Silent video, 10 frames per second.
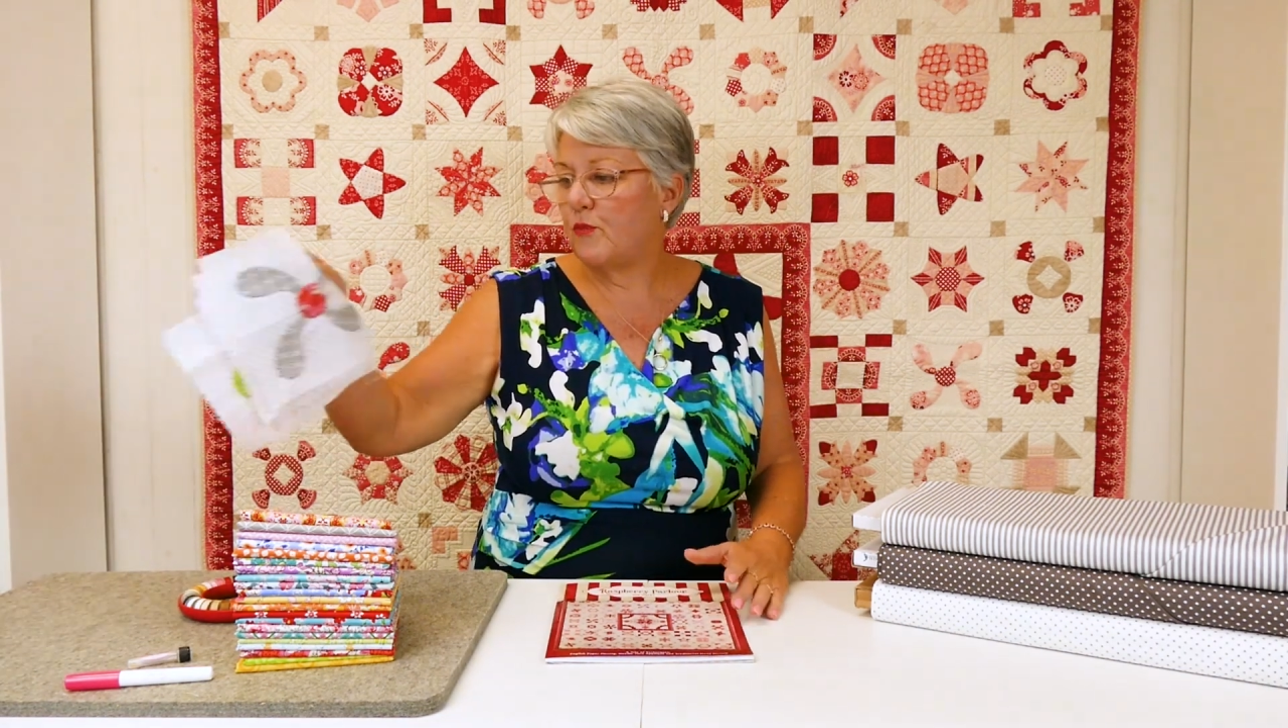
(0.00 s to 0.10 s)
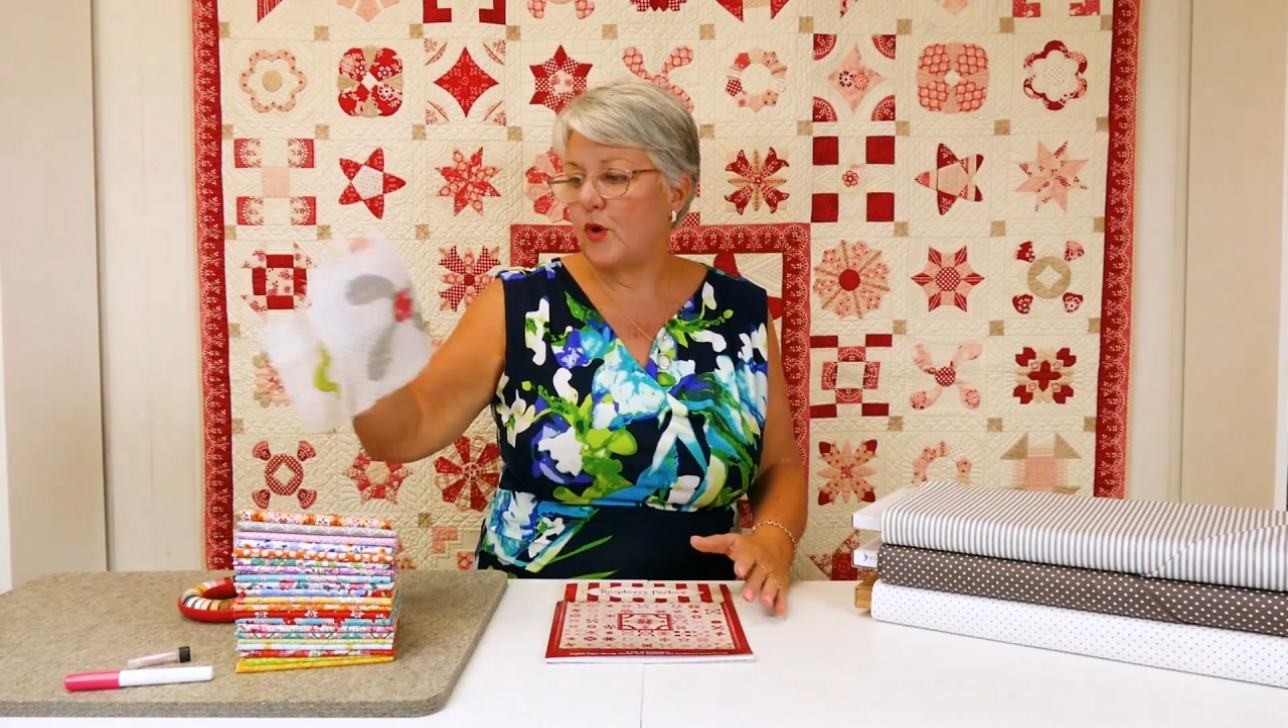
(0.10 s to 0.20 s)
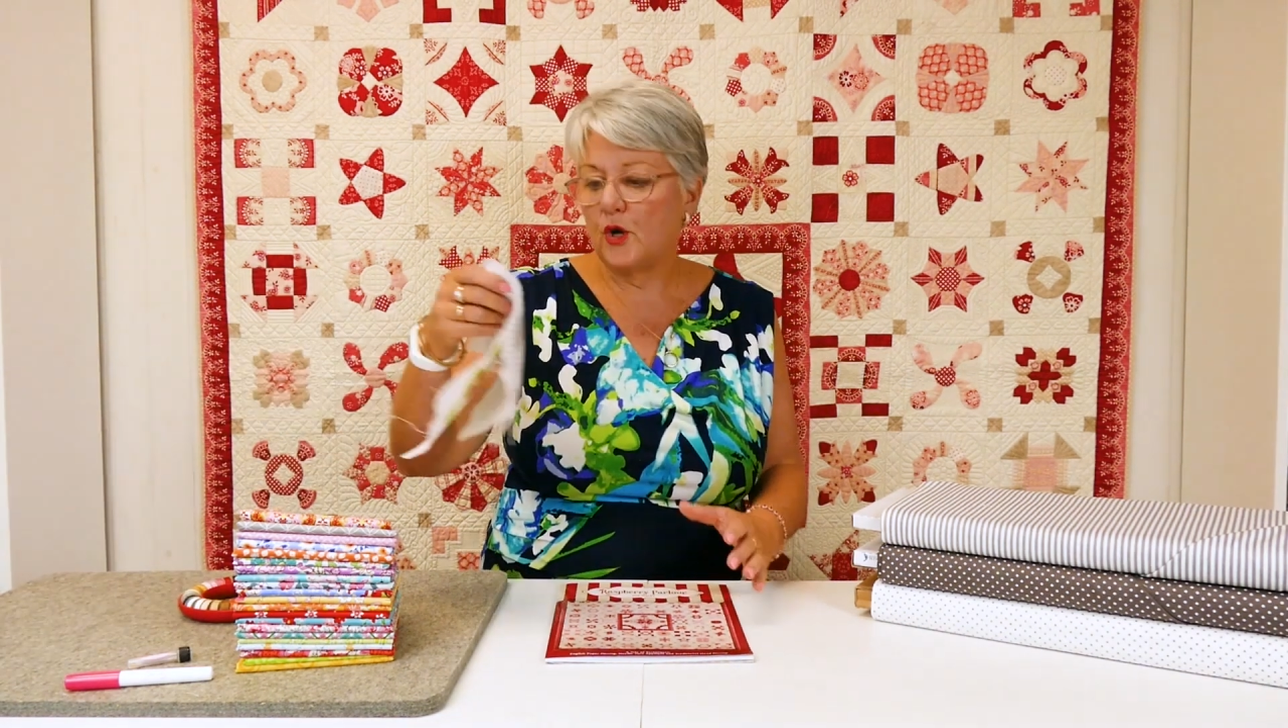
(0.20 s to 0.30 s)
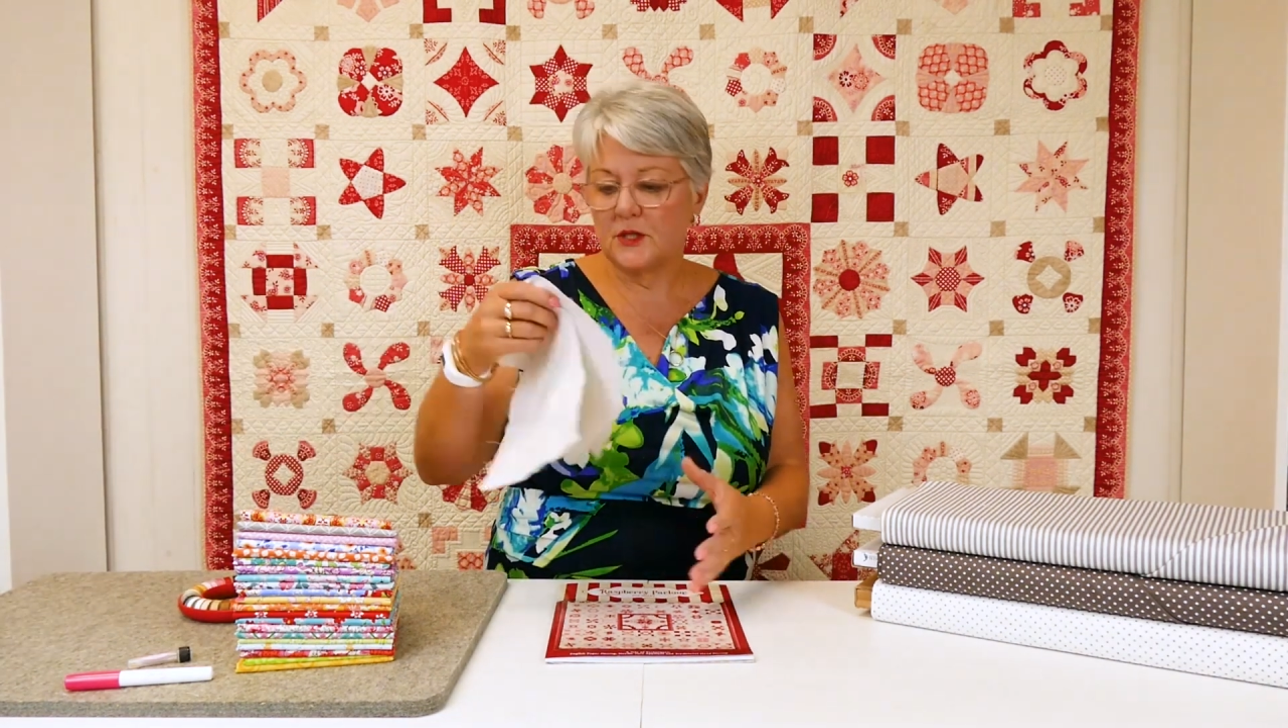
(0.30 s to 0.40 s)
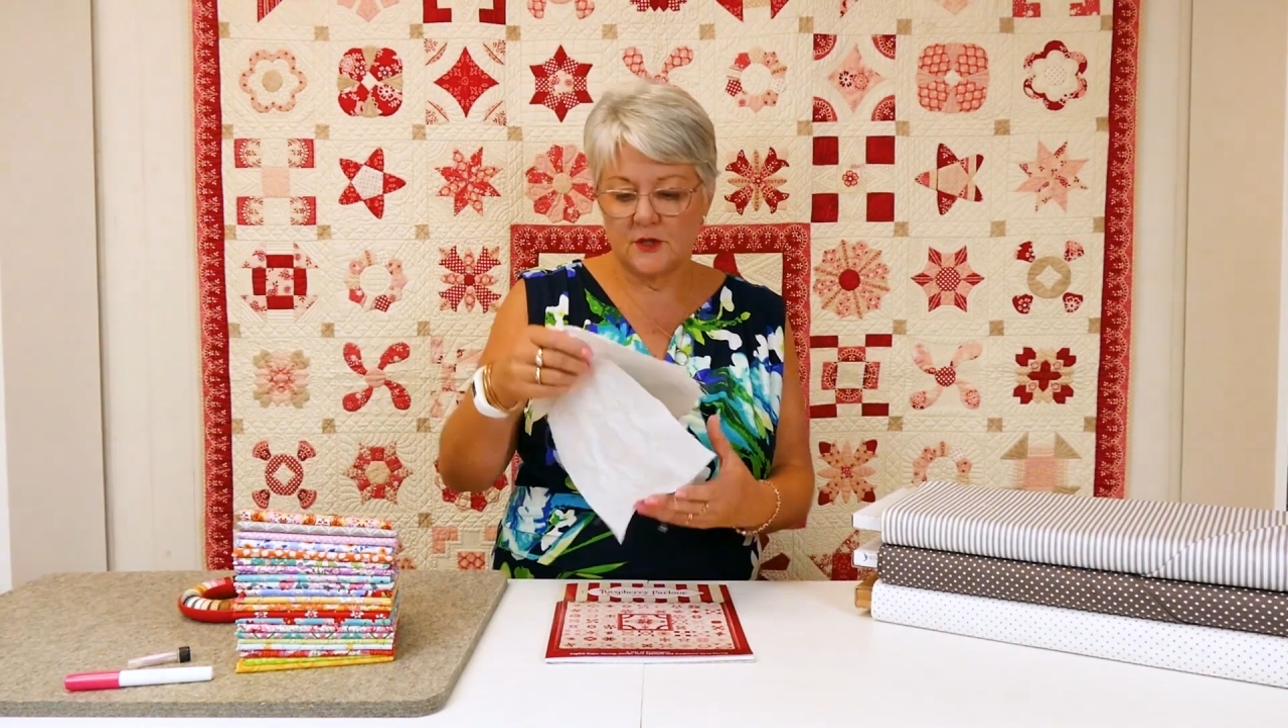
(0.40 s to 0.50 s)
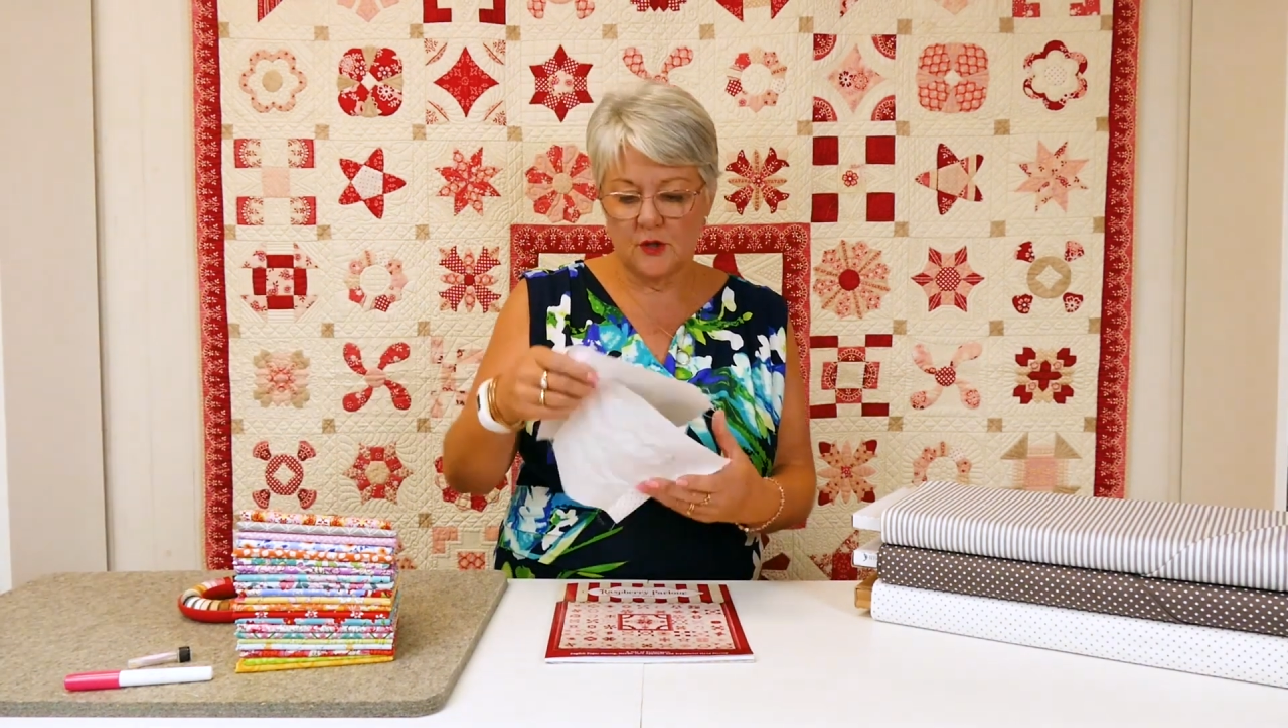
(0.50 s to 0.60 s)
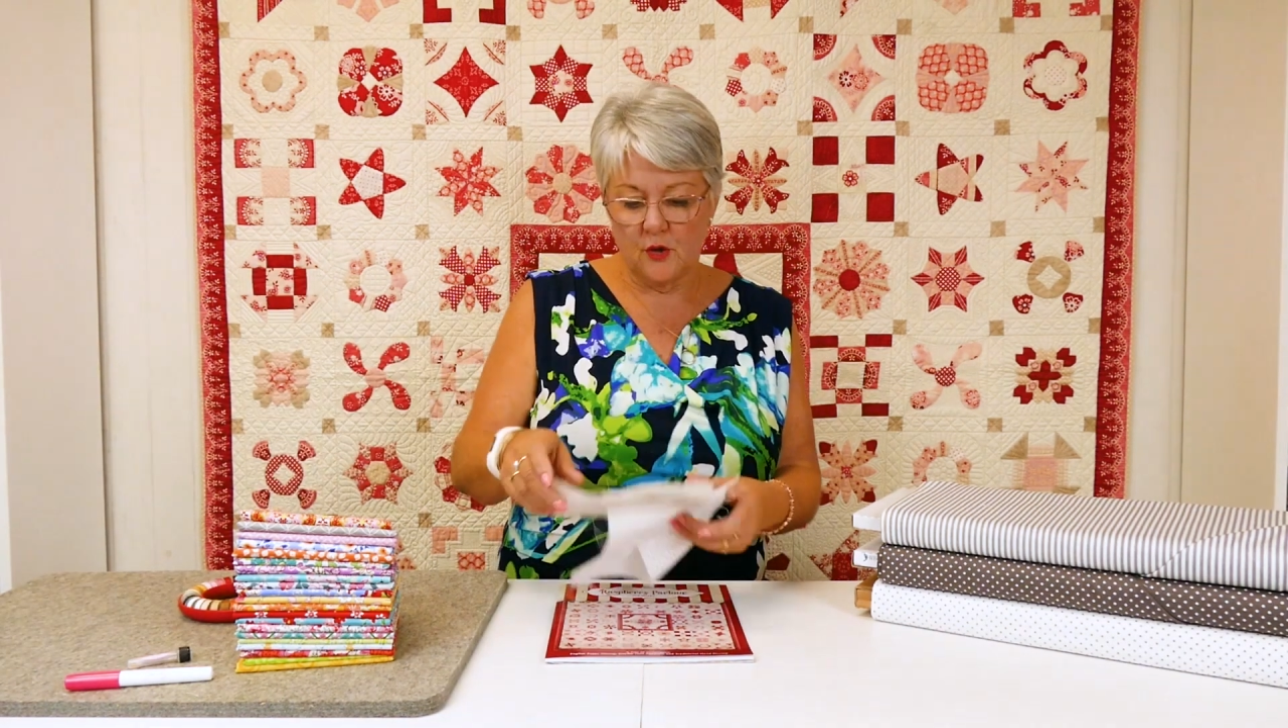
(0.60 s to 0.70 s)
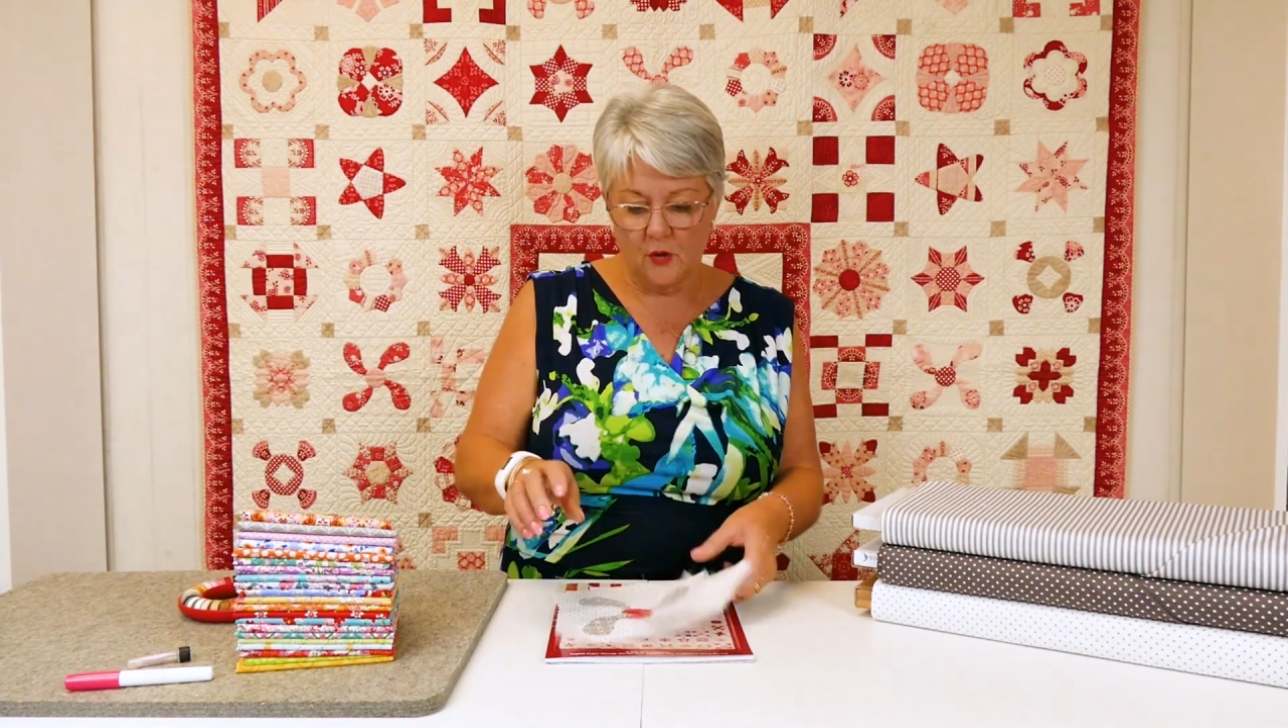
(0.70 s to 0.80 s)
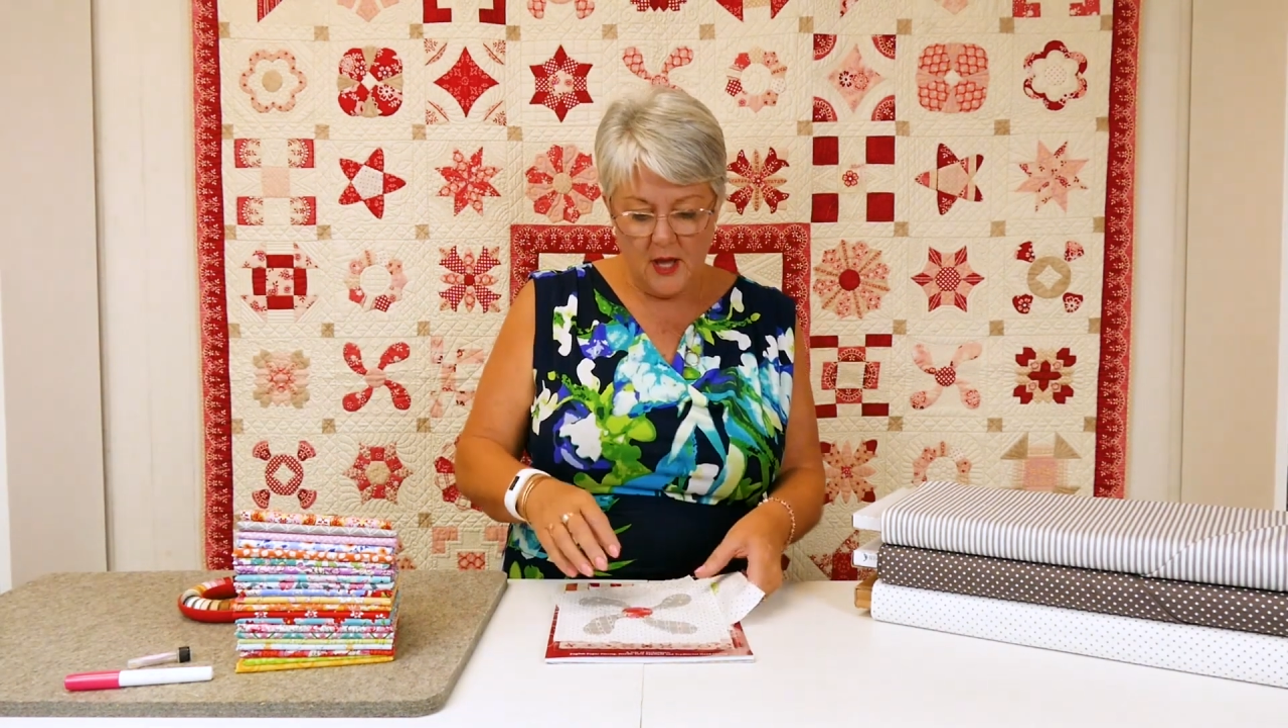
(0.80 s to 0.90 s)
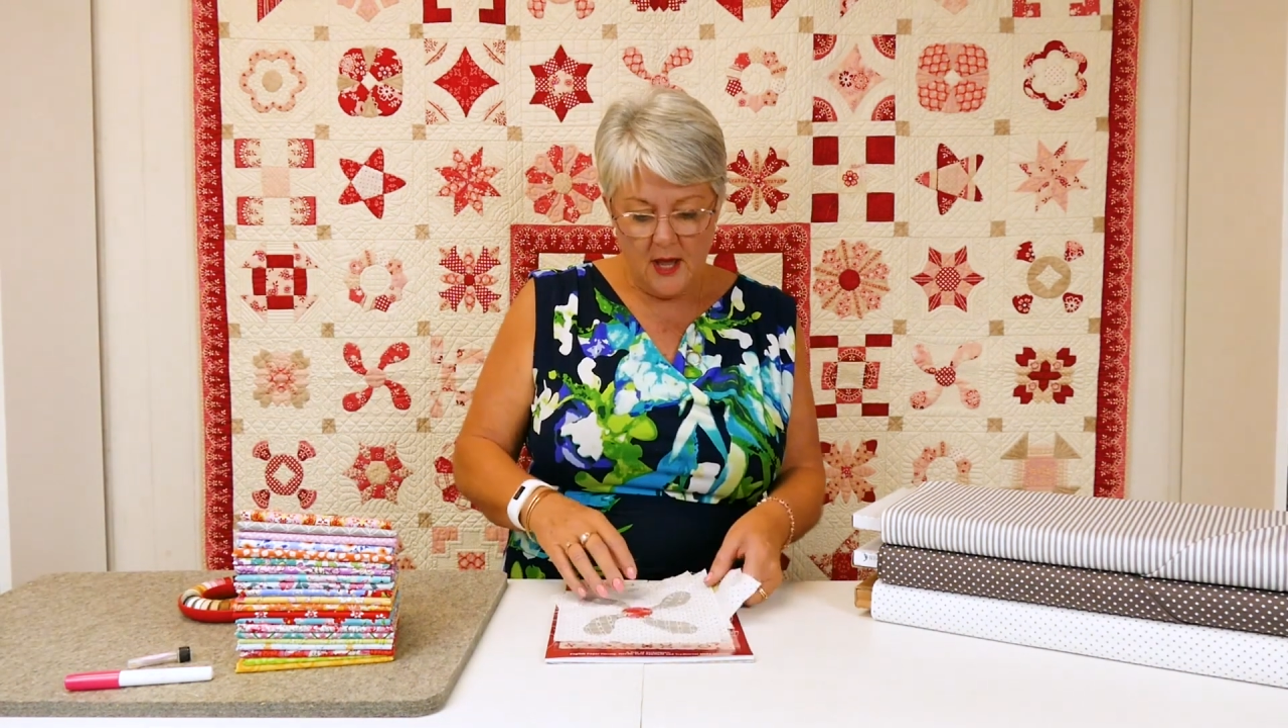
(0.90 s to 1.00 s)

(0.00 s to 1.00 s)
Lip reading: blocks, so